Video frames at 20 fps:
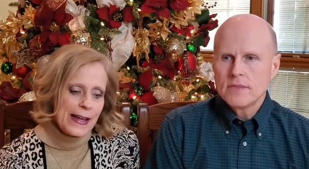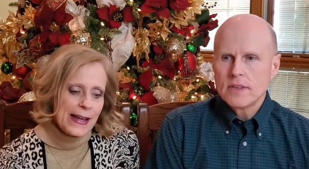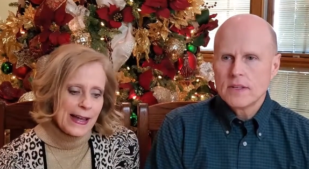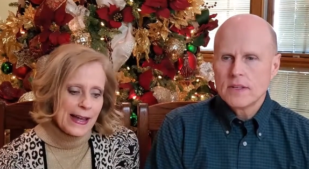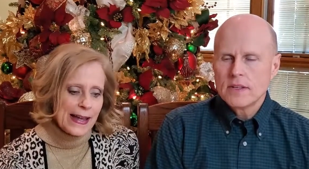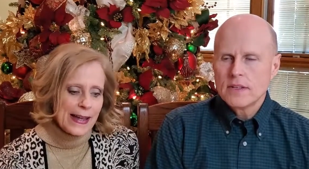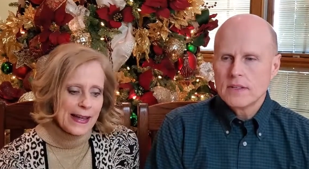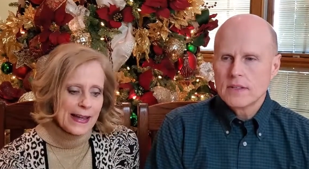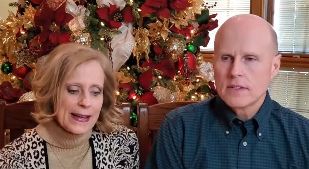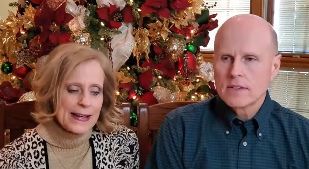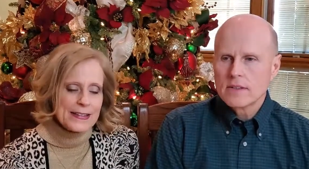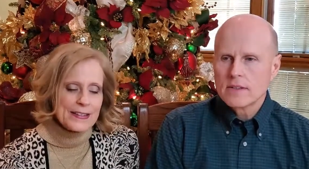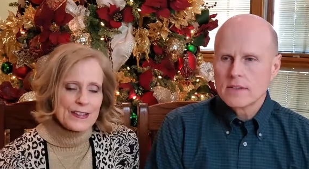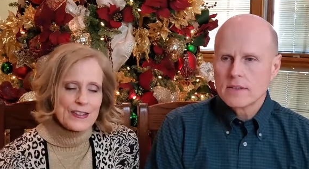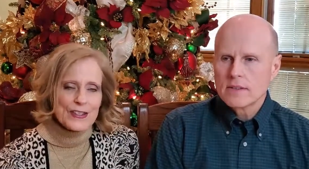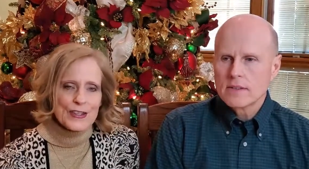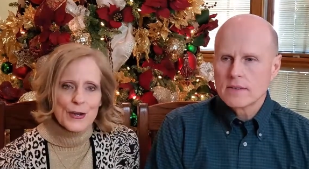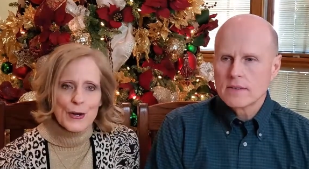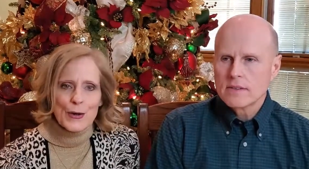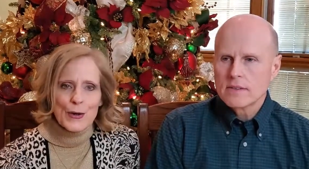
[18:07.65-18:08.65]
Speaker 1: And
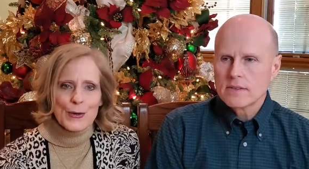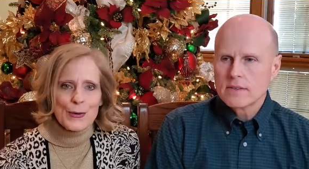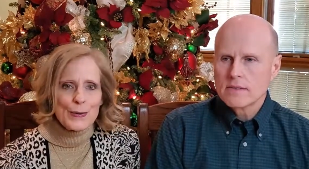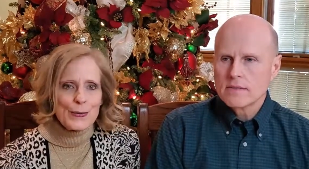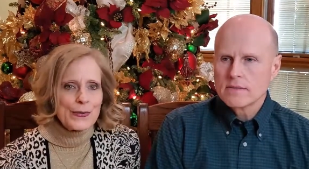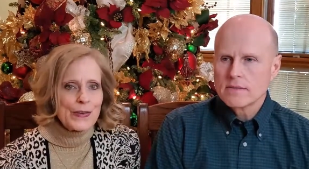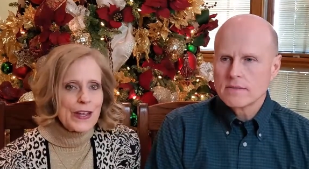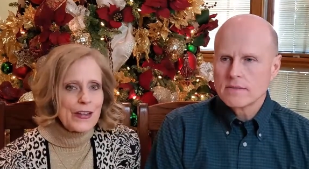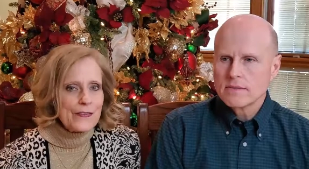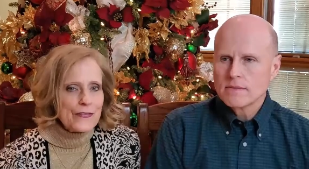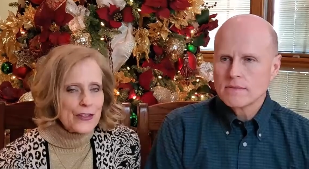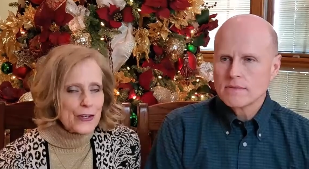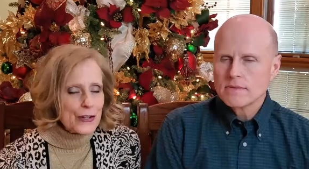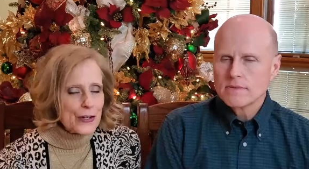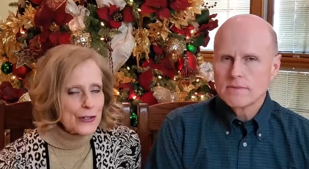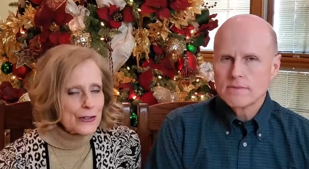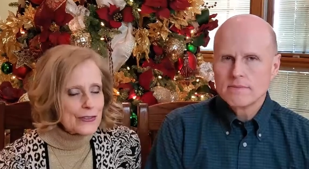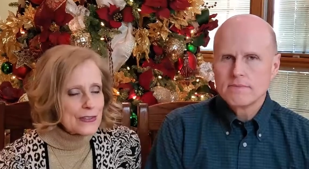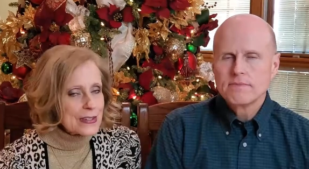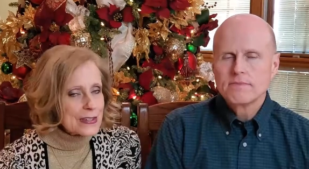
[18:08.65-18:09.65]
so if
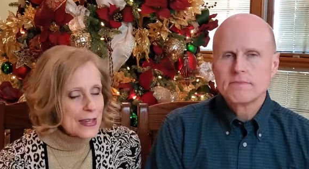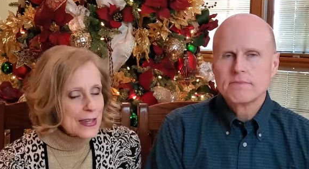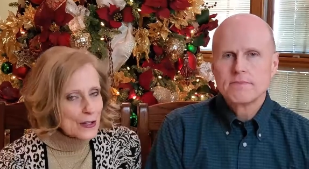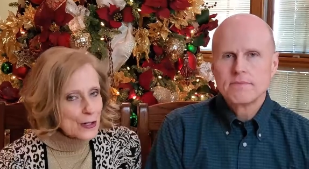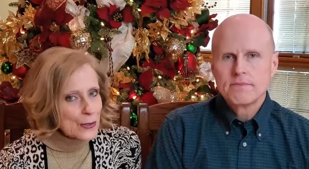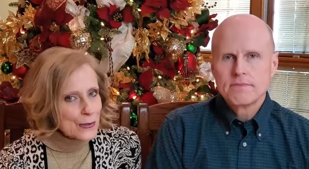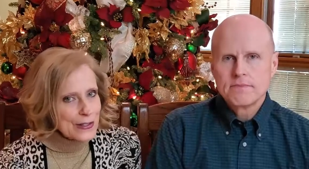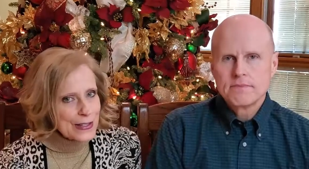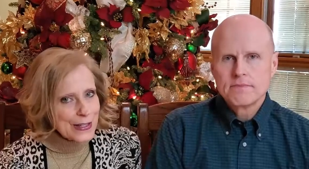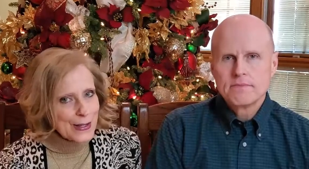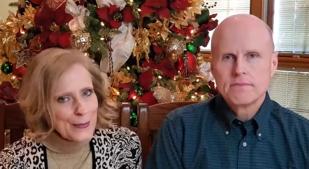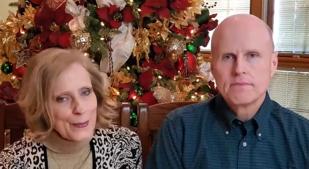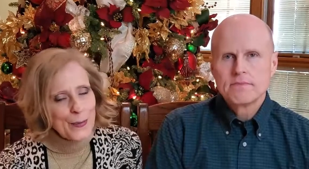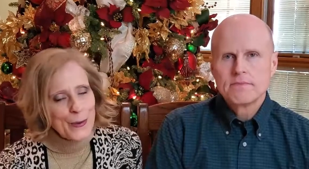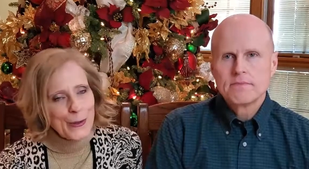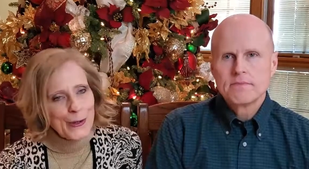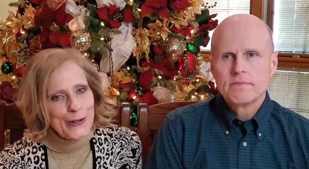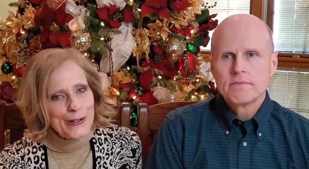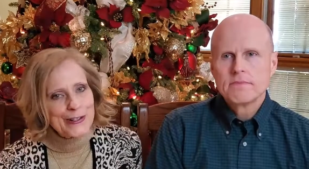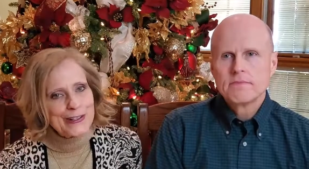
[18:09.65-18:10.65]
you're sexually
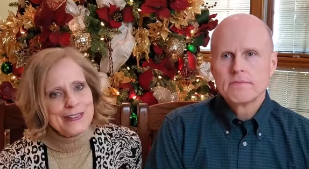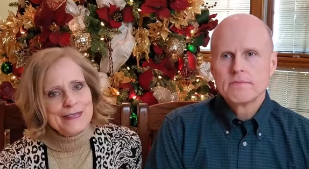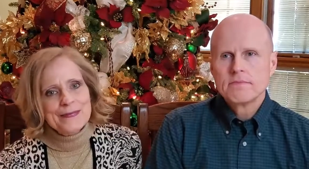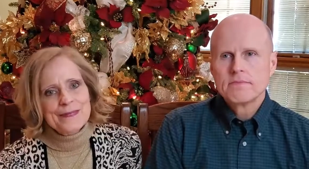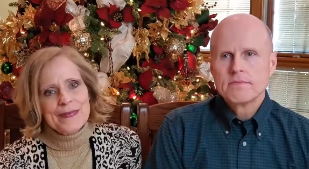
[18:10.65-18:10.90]
immoral,